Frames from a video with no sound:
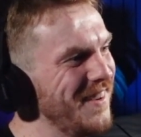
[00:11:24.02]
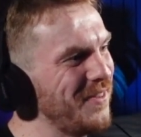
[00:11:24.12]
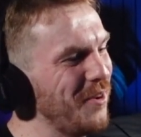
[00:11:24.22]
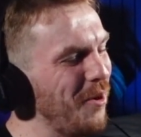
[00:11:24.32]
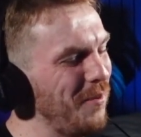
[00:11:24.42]

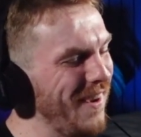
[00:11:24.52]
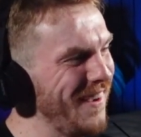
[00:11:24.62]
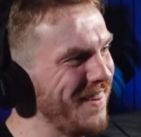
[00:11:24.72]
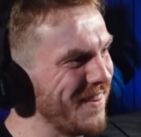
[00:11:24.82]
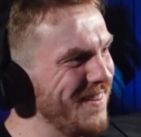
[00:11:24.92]
top
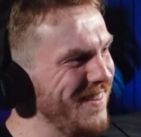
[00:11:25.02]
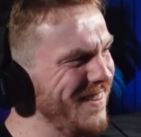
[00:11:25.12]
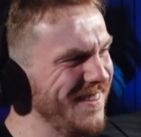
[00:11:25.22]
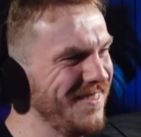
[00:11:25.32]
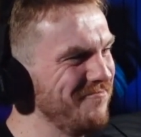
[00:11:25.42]
hat or
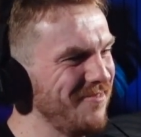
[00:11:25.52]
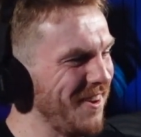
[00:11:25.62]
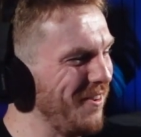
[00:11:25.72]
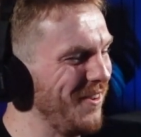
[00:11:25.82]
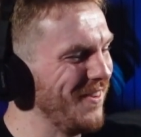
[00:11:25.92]
I
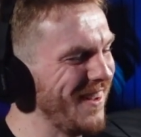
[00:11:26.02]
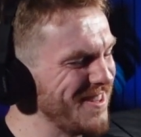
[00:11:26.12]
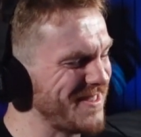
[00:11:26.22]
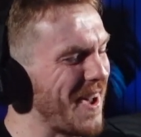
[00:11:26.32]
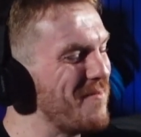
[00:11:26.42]
don't know, a
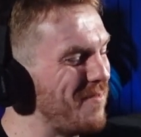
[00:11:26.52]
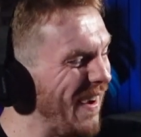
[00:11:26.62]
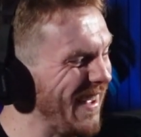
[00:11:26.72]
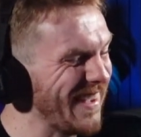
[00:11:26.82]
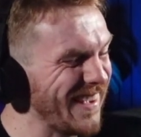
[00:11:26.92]

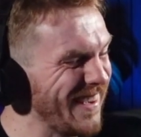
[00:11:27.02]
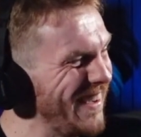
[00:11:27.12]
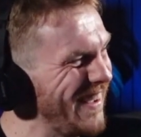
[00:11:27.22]
snapback.